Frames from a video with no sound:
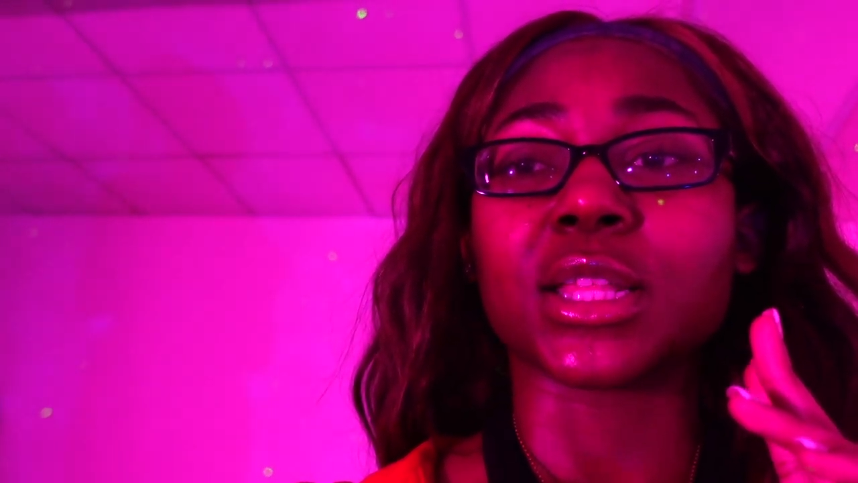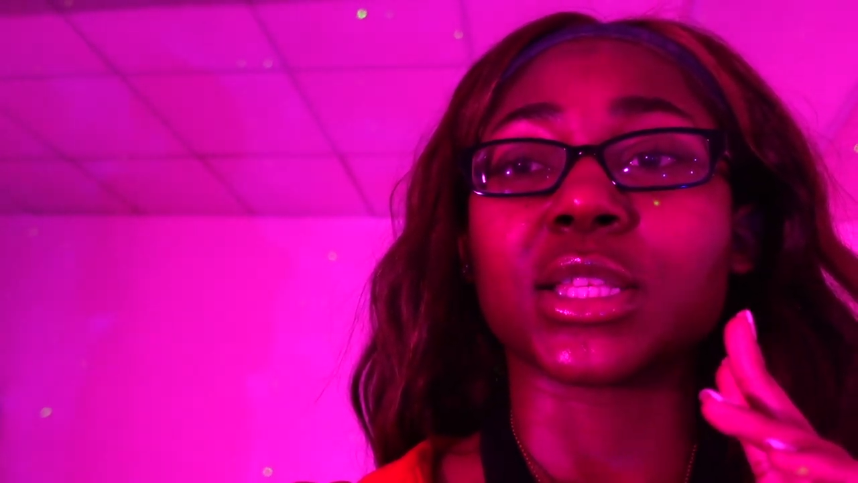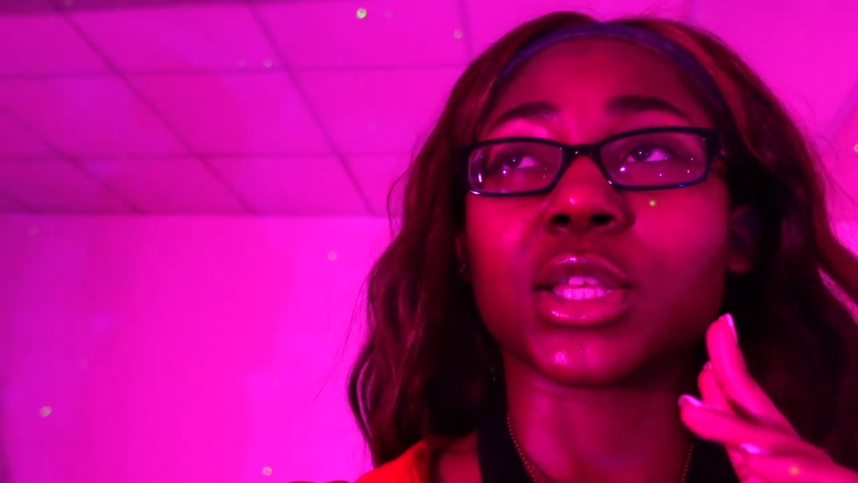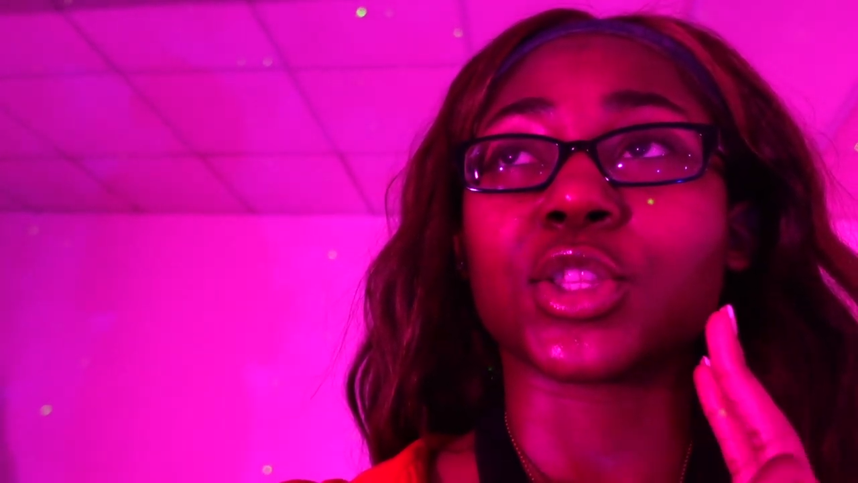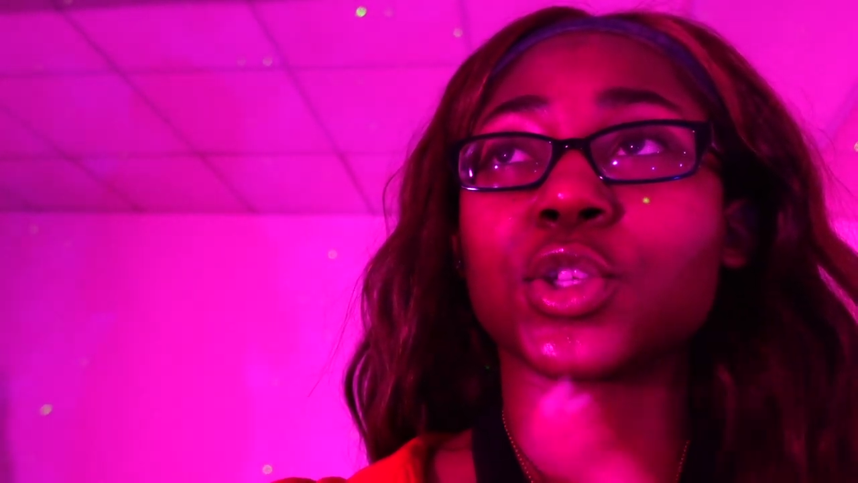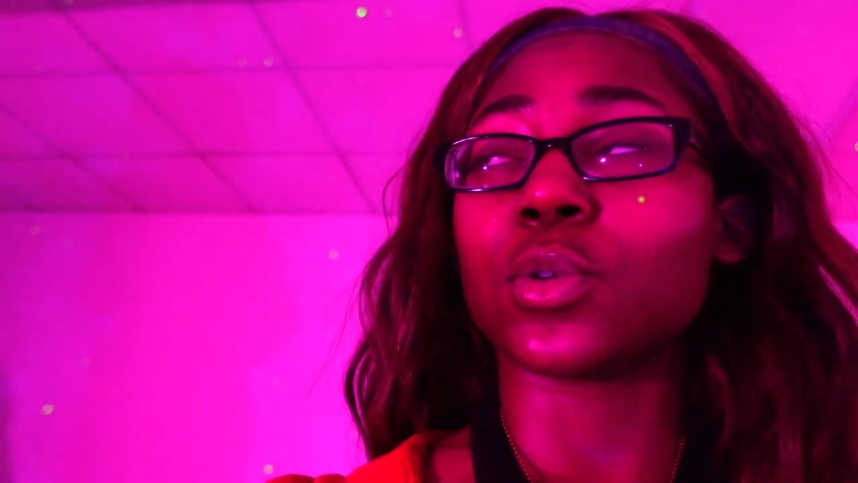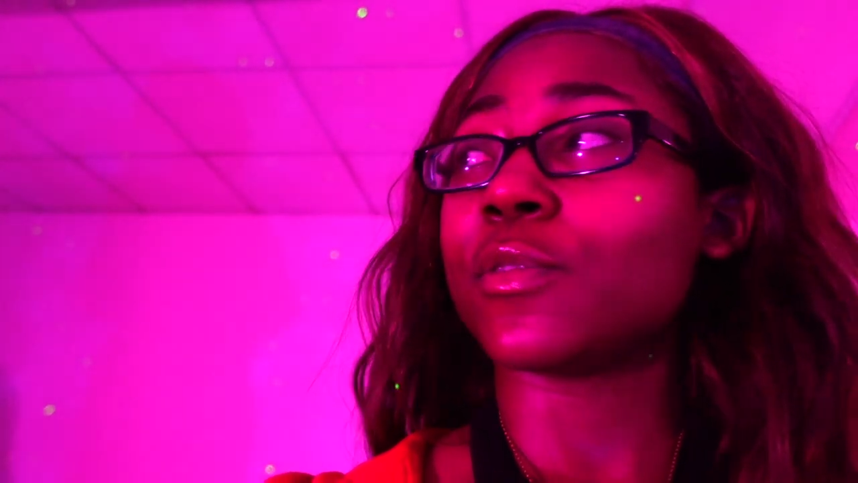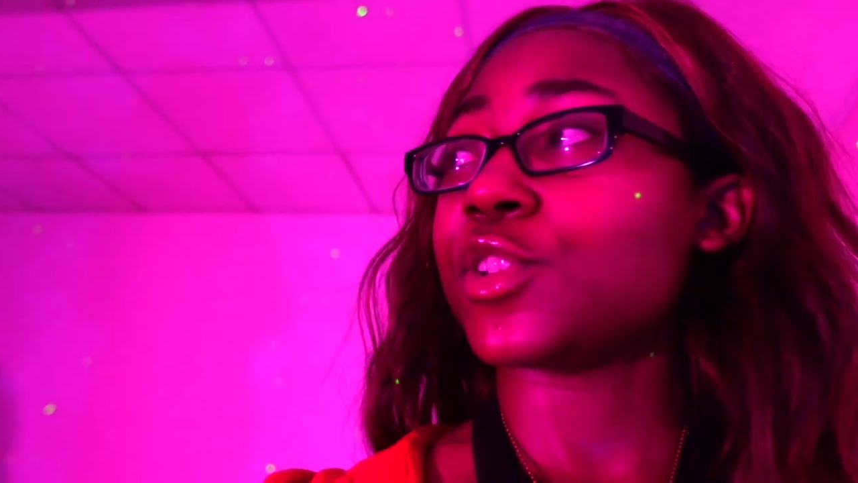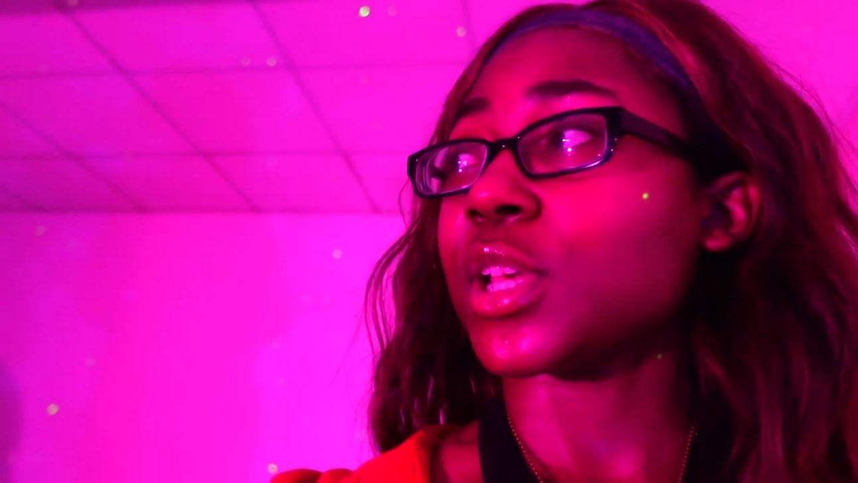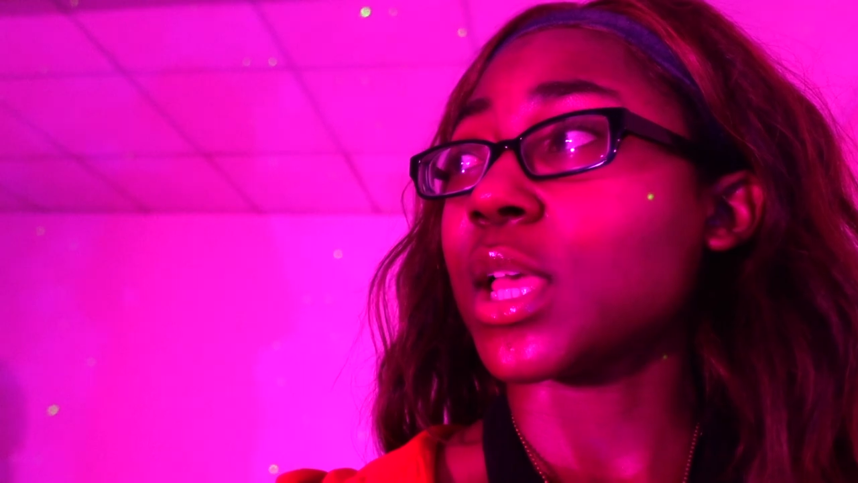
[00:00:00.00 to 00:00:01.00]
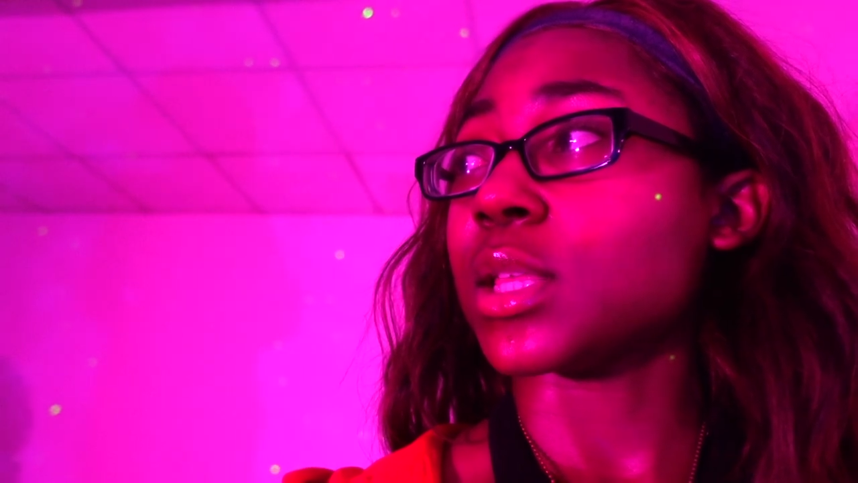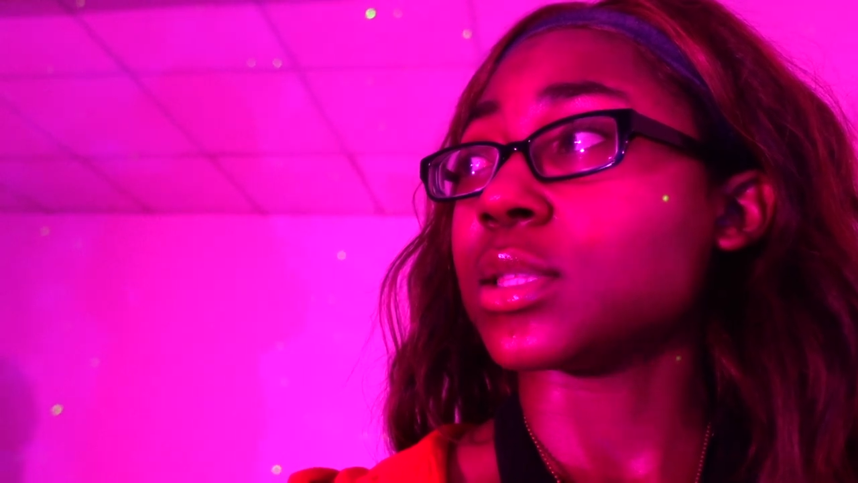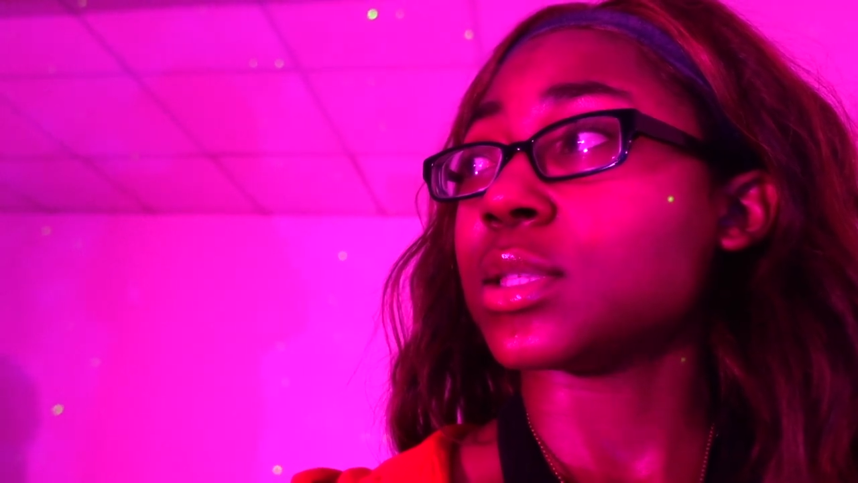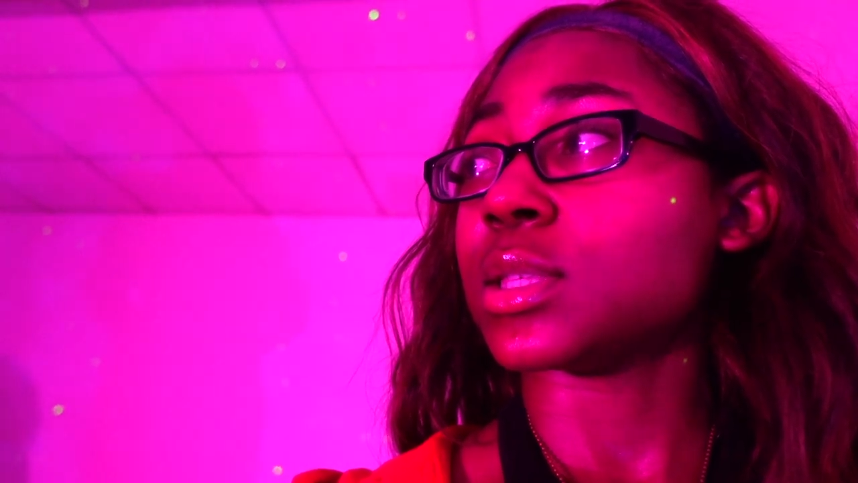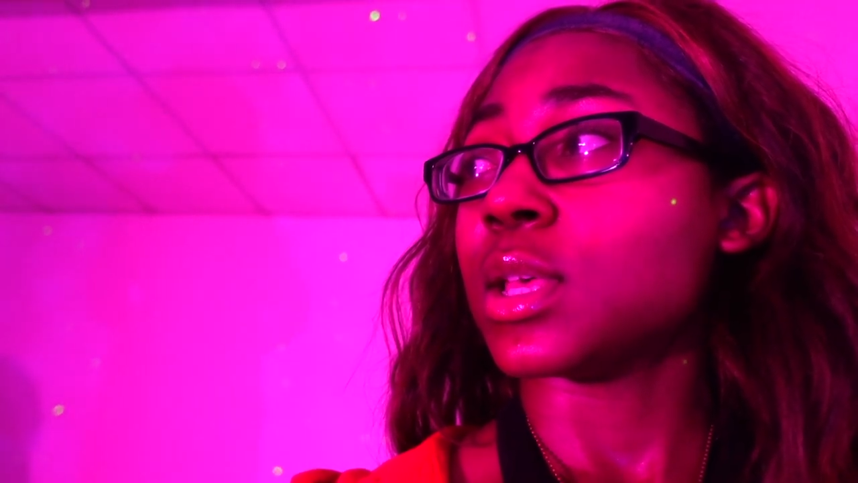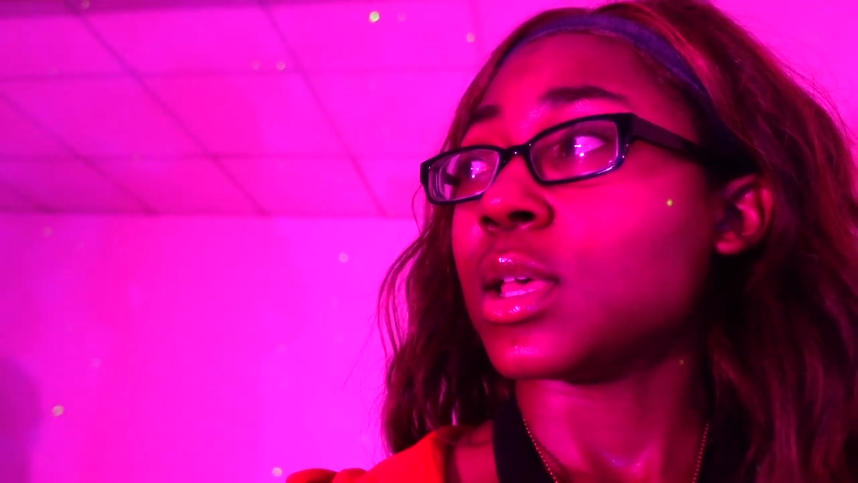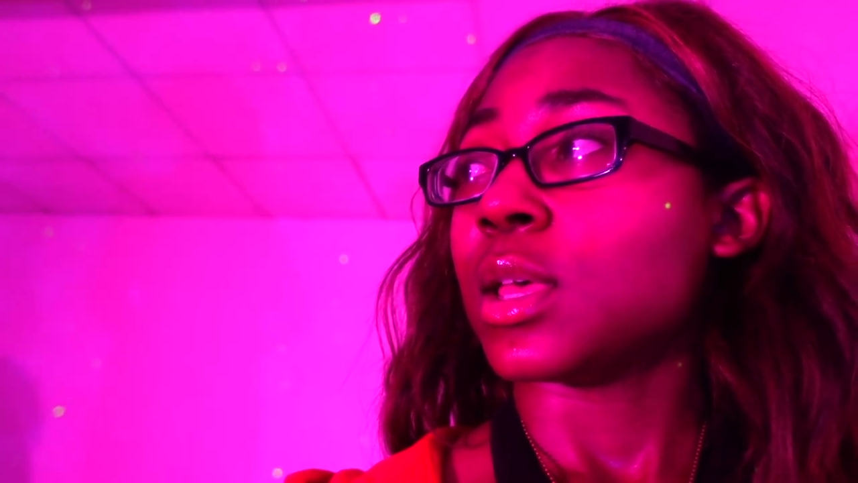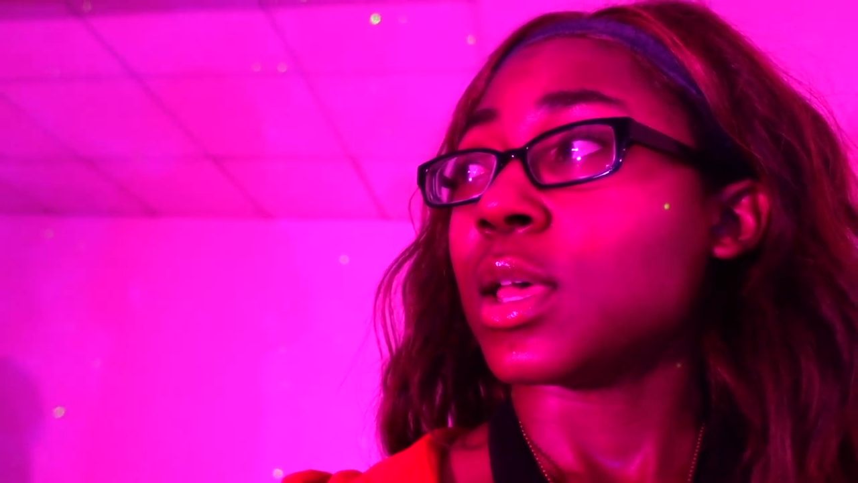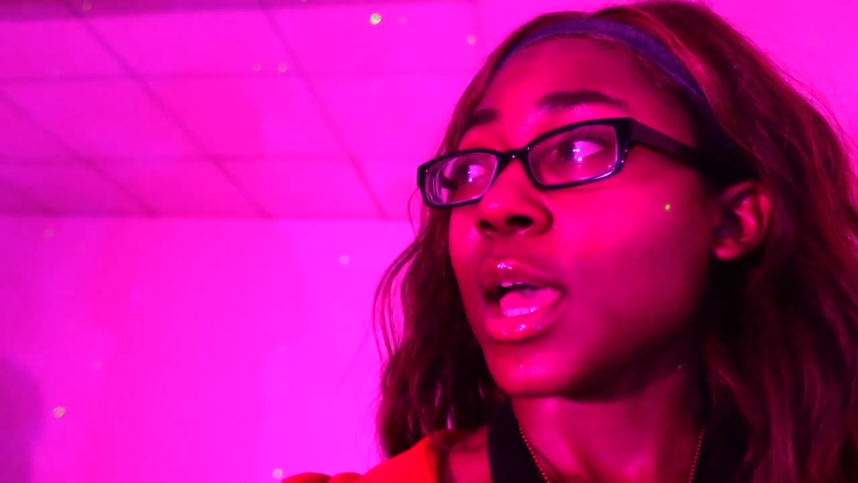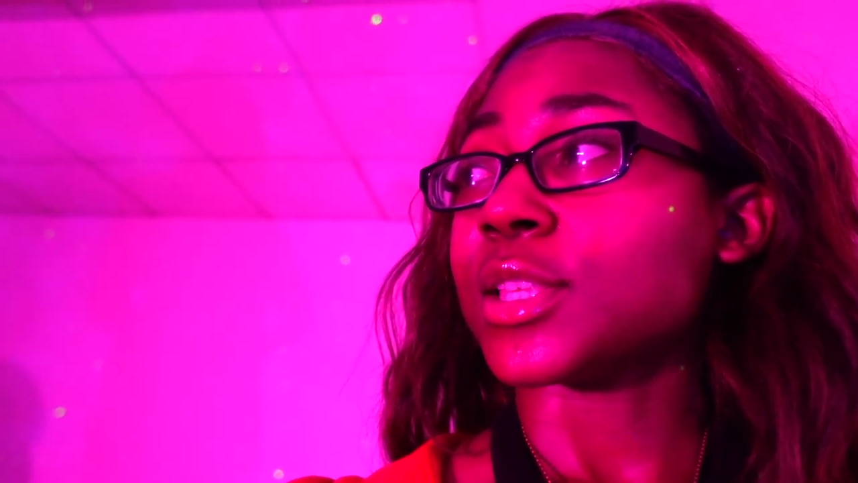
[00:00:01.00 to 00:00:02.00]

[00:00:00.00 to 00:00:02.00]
did two of Jen's. I